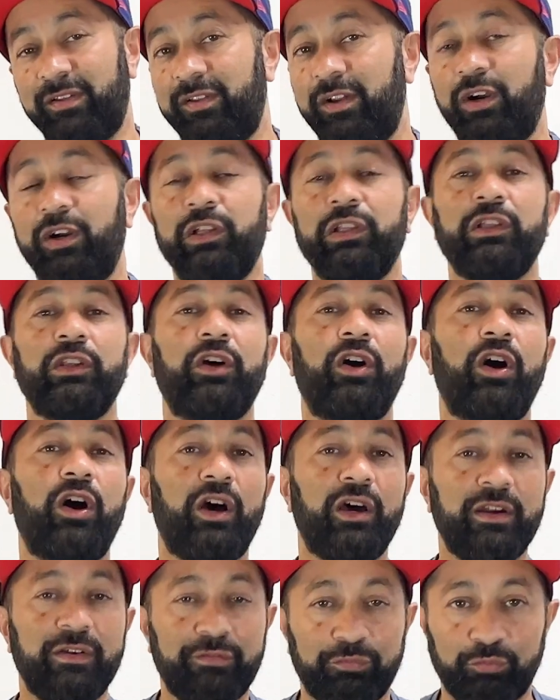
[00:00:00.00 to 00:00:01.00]
There are a
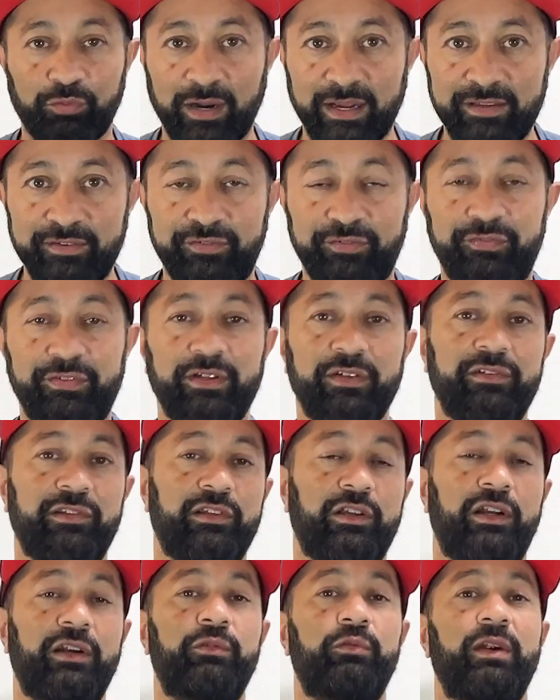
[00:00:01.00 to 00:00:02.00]
lot of rice fields, a
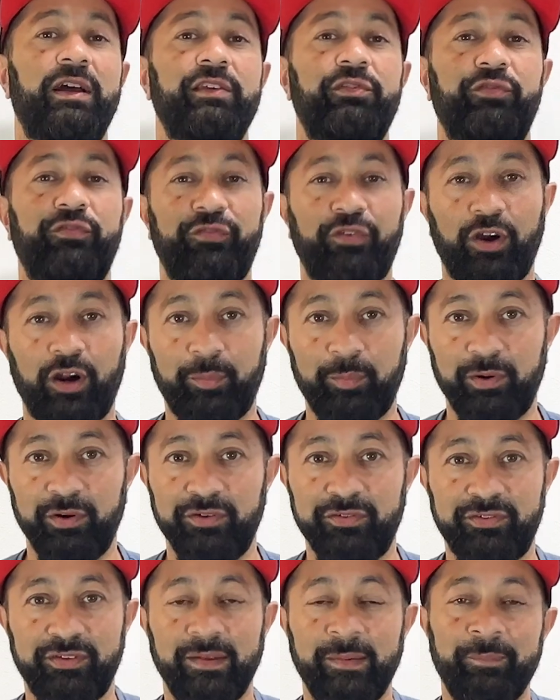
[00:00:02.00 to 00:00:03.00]
lot of rice
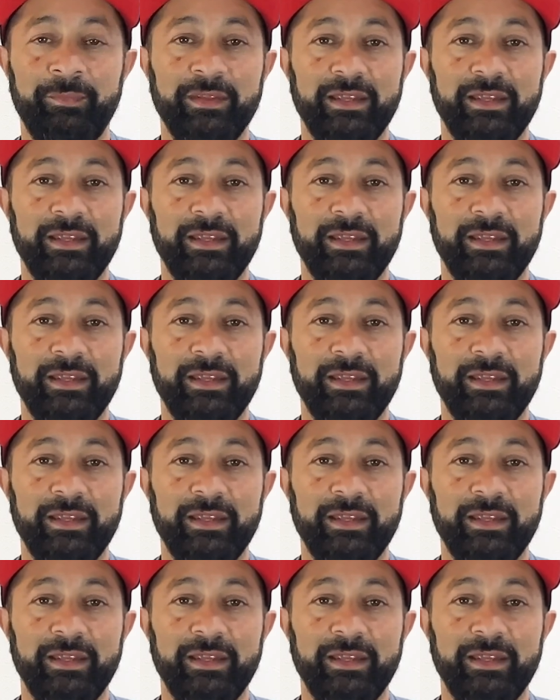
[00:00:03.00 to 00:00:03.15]
farmers.